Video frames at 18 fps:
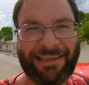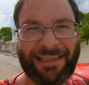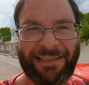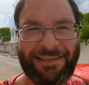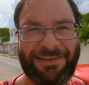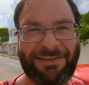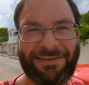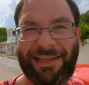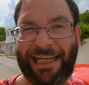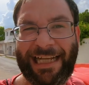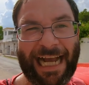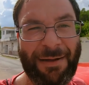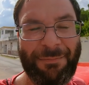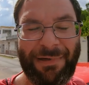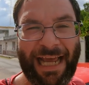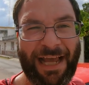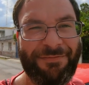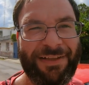at this just like
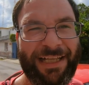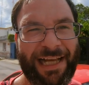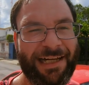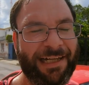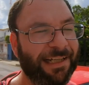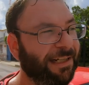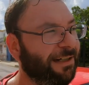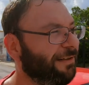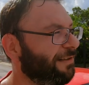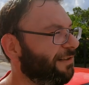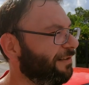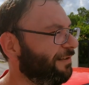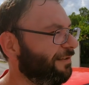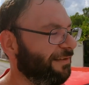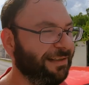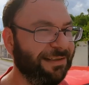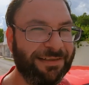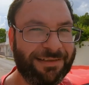I'm laughing at it, you know?
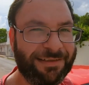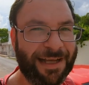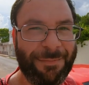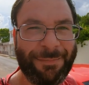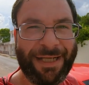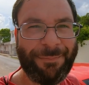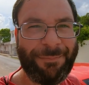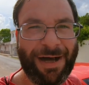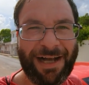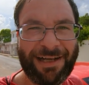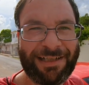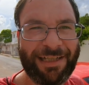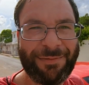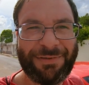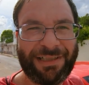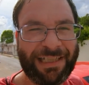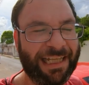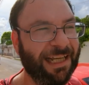Just, this is a zombie apocalypse.